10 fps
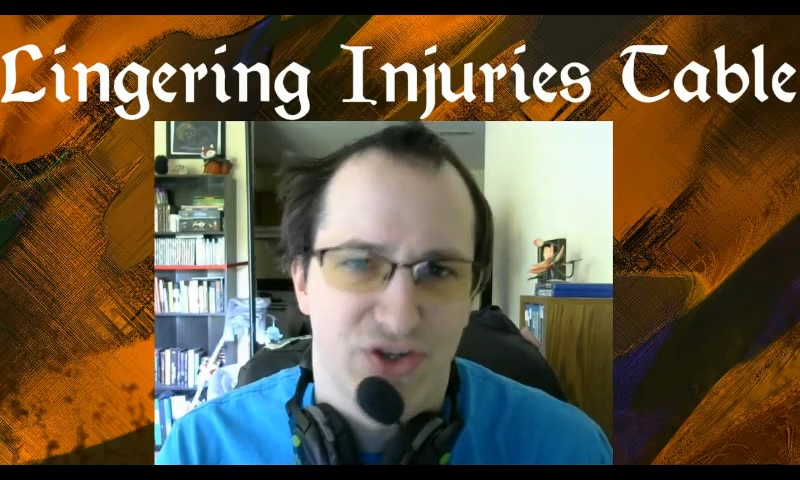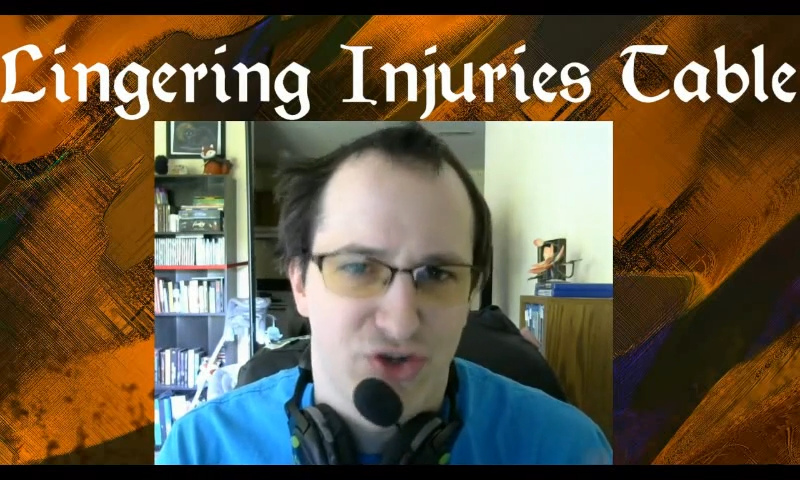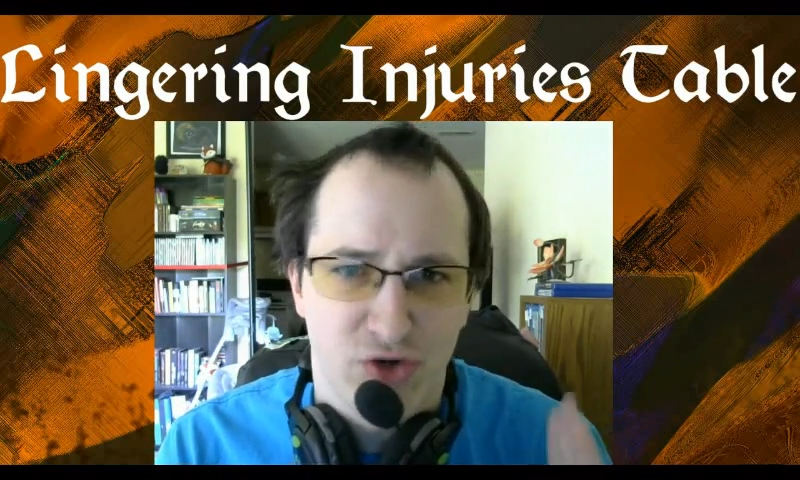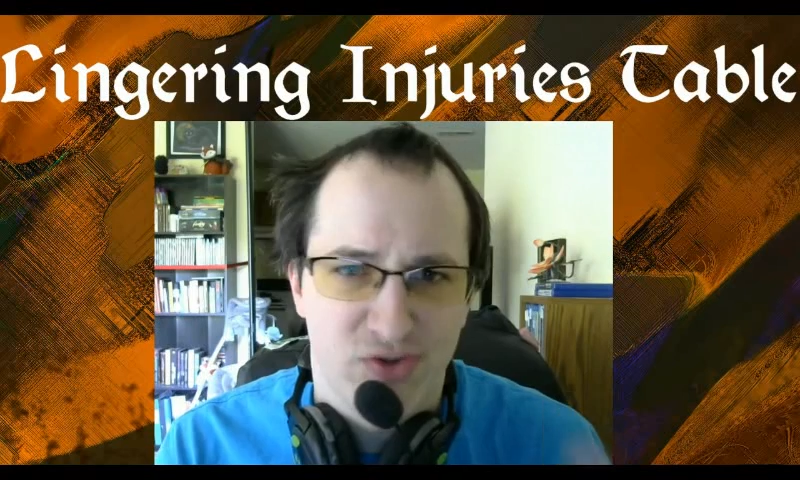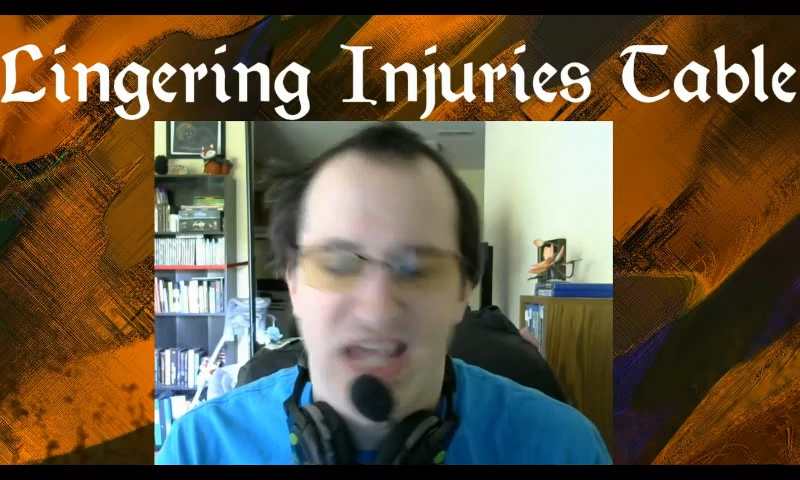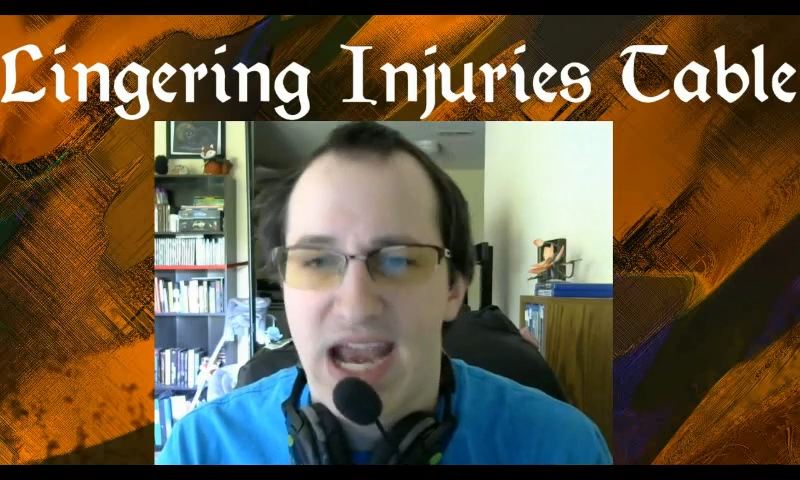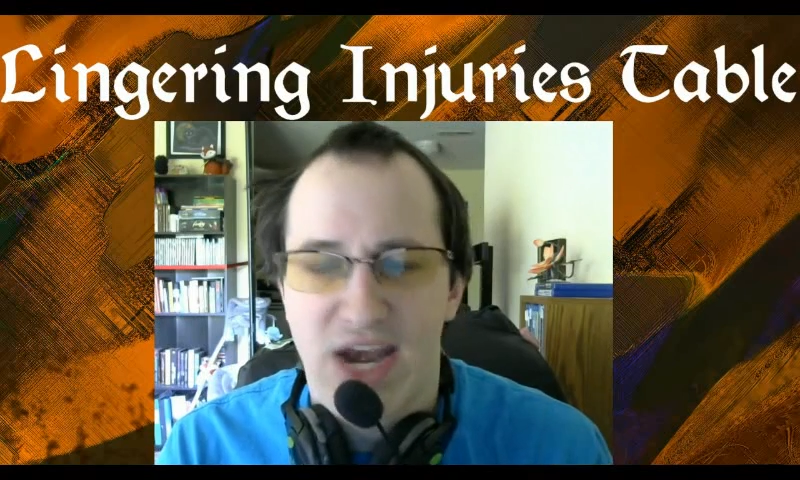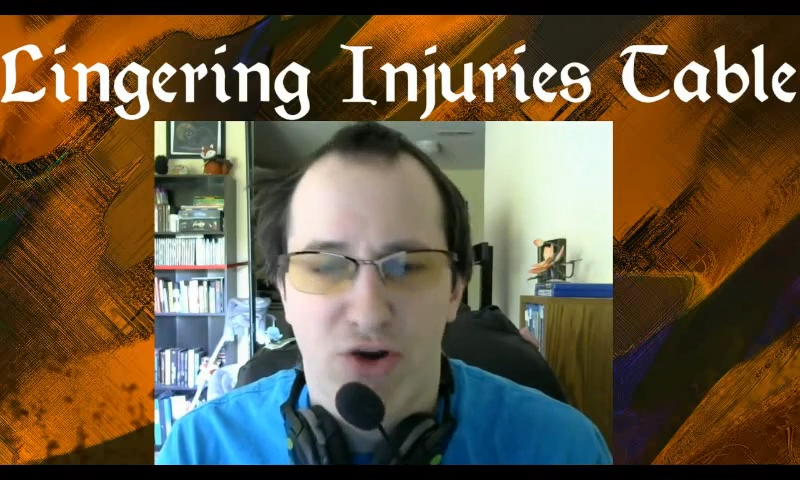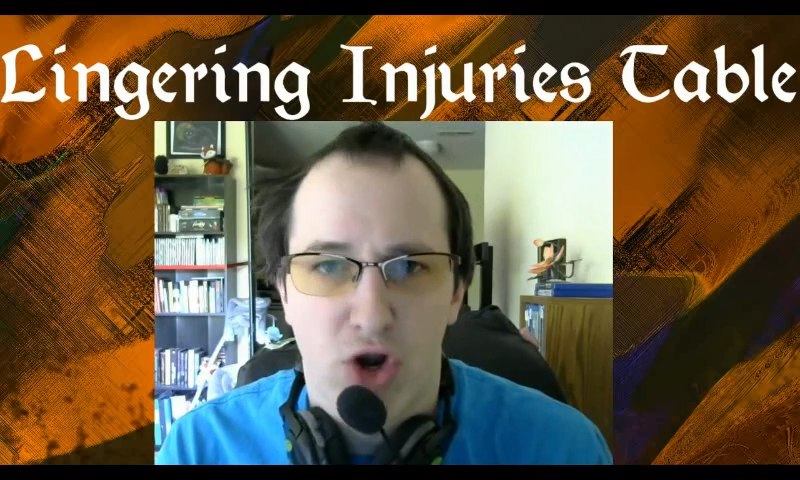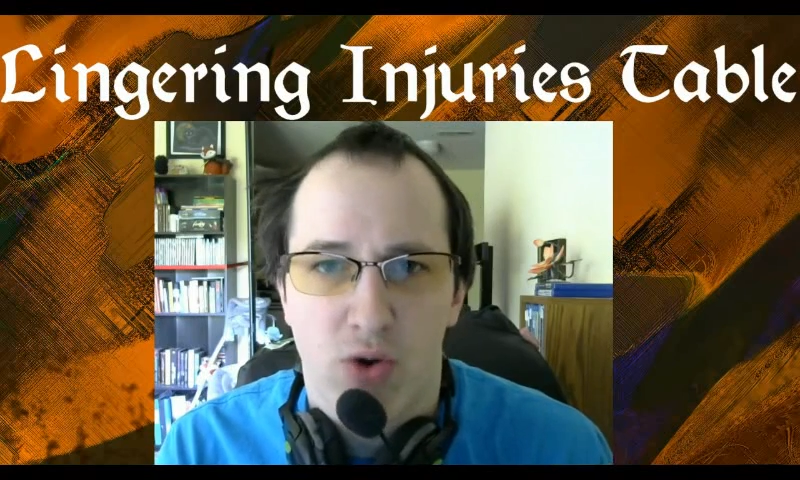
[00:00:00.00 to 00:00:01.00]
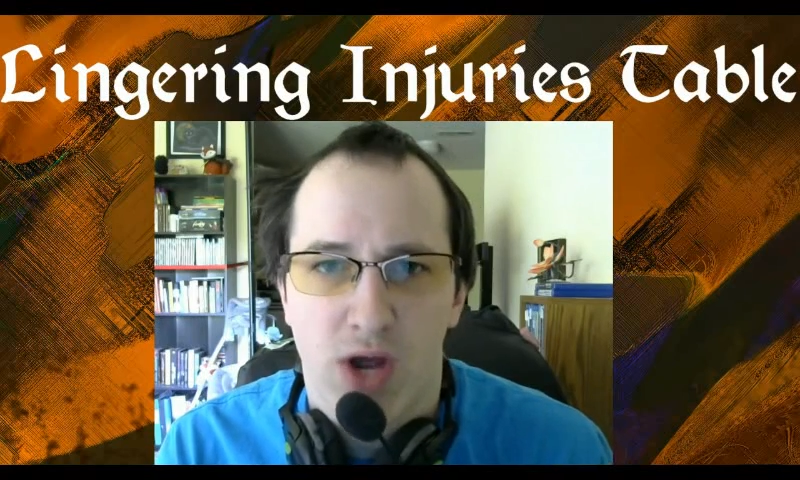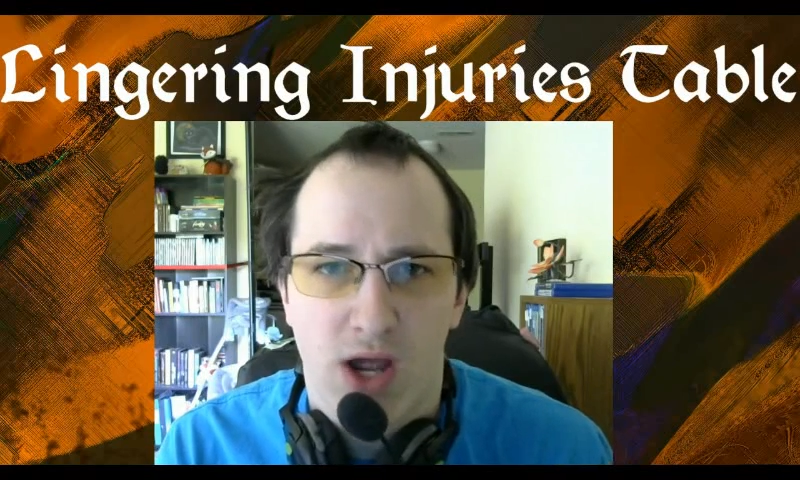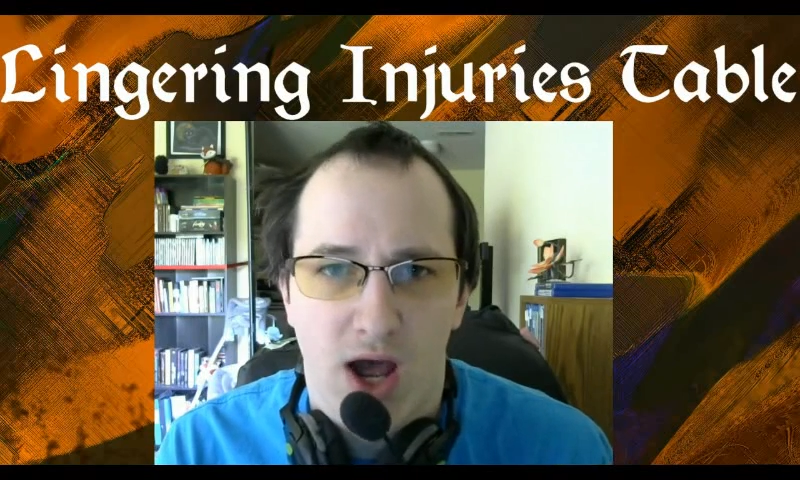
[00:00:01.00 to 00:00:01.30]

shoots that arrow,